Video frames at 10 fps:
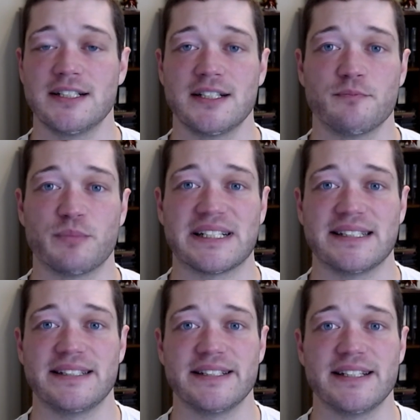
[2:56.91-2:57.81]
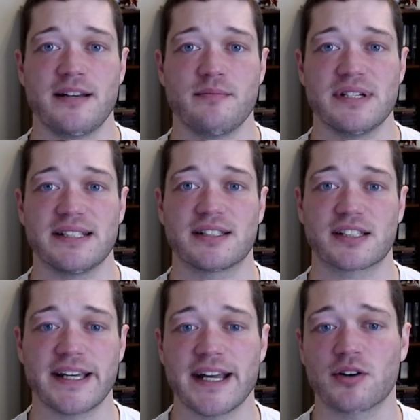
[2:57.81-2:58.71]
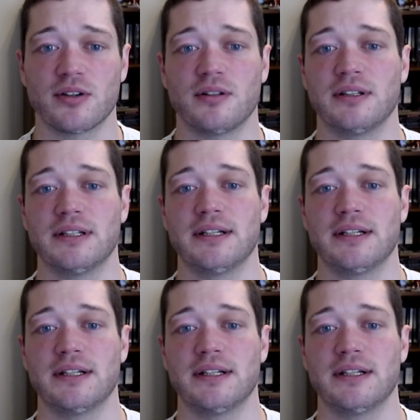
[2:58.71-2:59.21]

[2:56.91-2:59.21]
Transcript: "My name is Carol,"